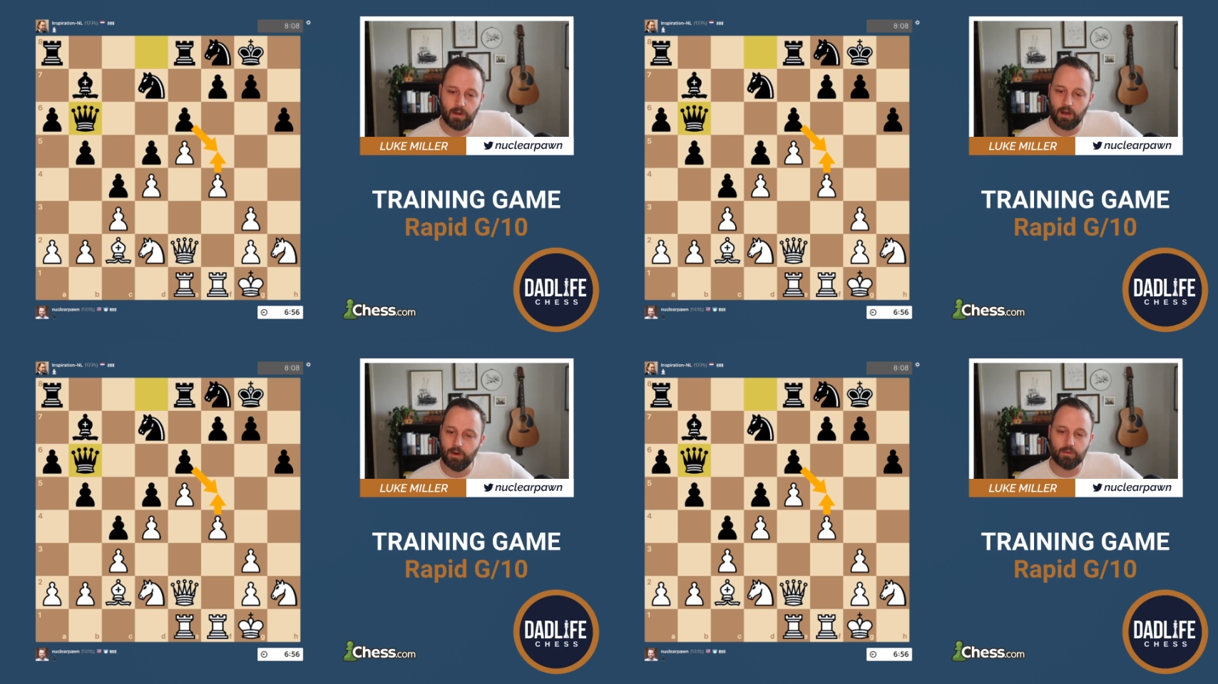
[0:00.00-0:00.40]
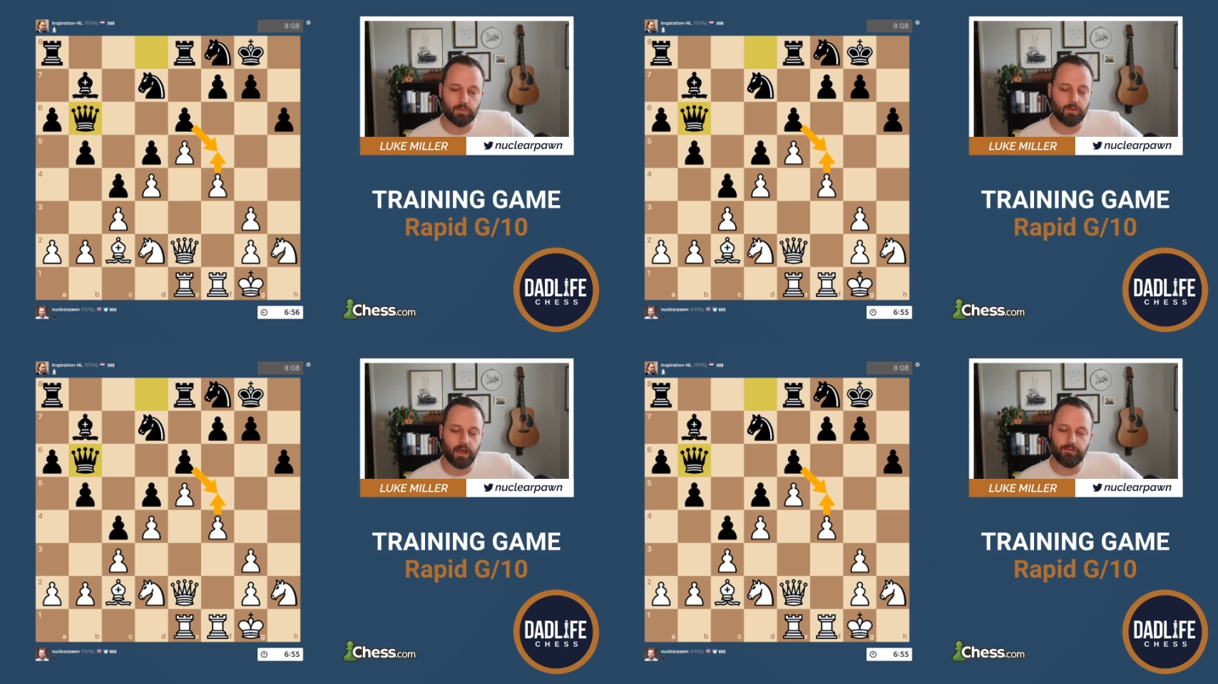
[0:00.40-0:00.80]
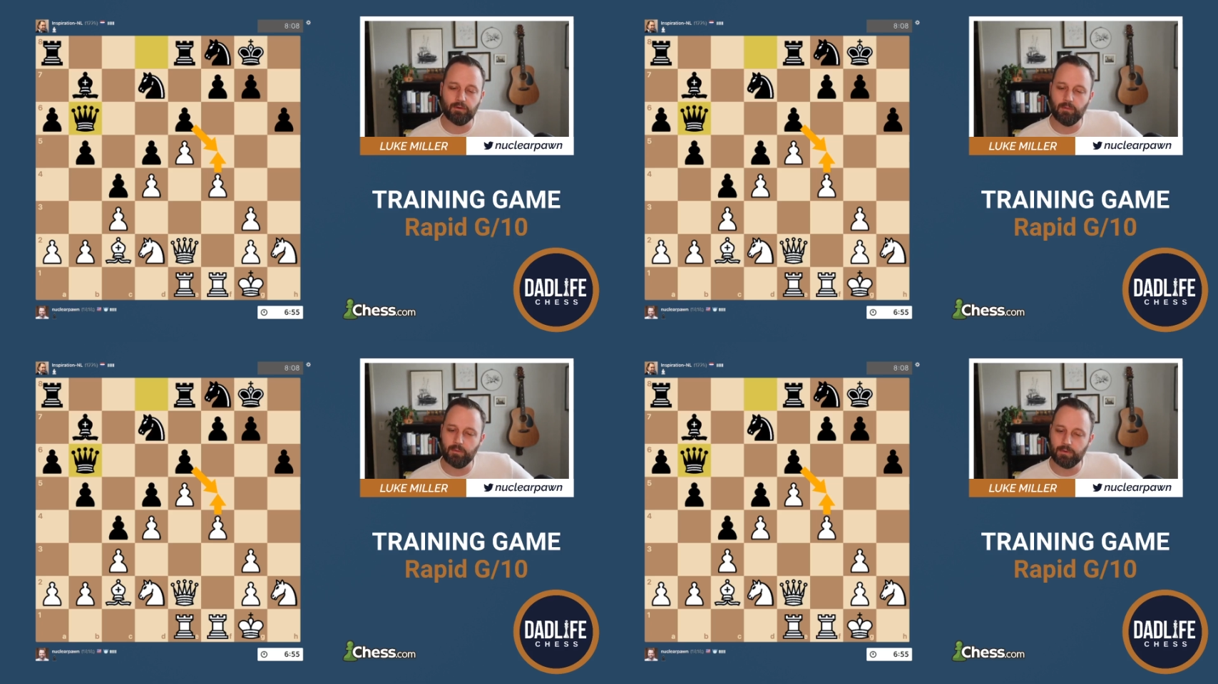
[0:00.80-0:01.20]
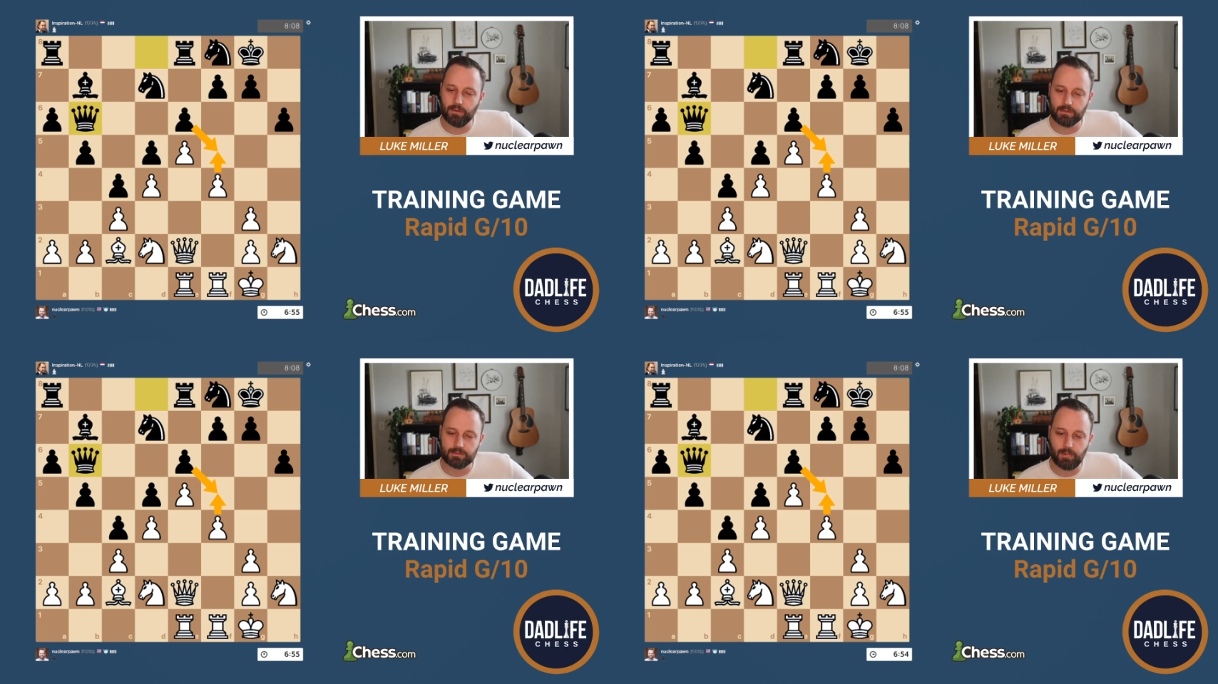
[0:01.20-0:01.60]
Oh, I have to remember, though,
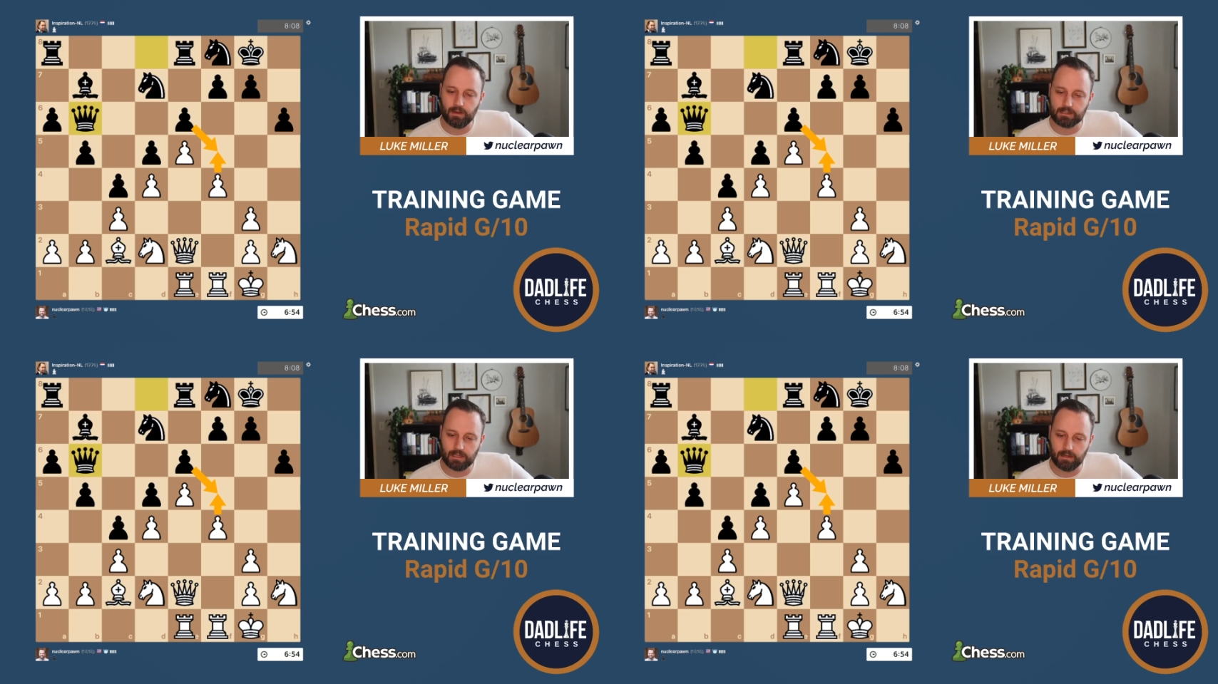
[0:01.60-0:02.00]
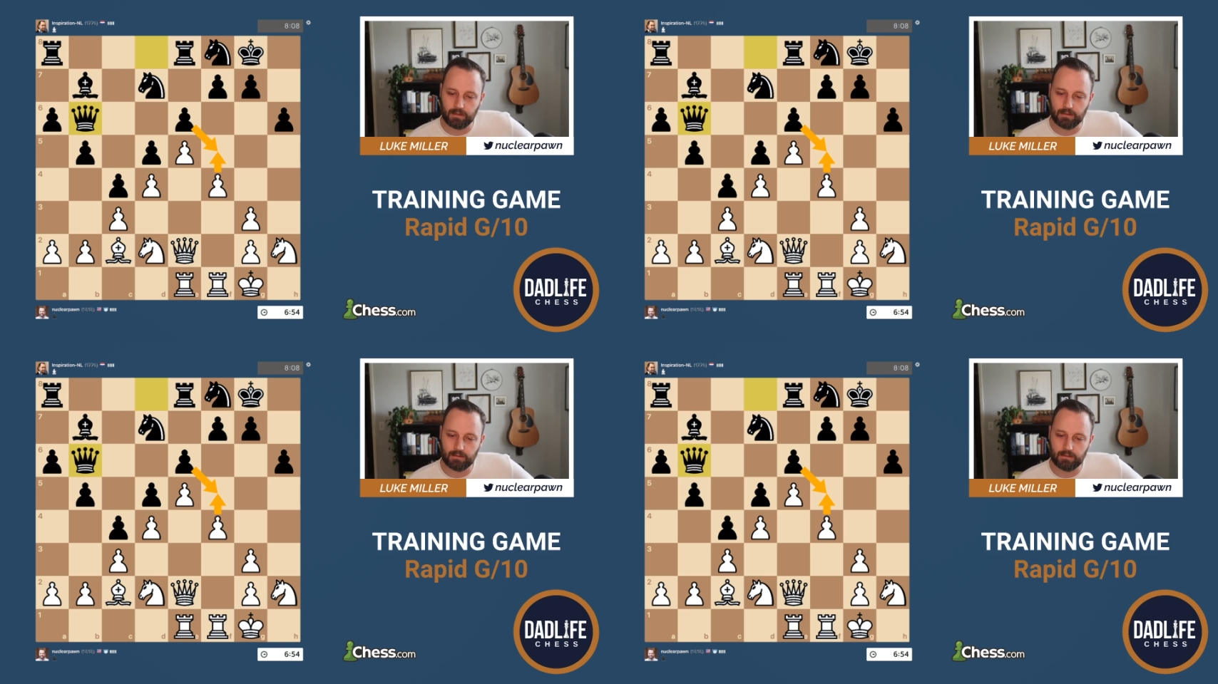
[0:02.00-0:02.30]
this pawn is gone.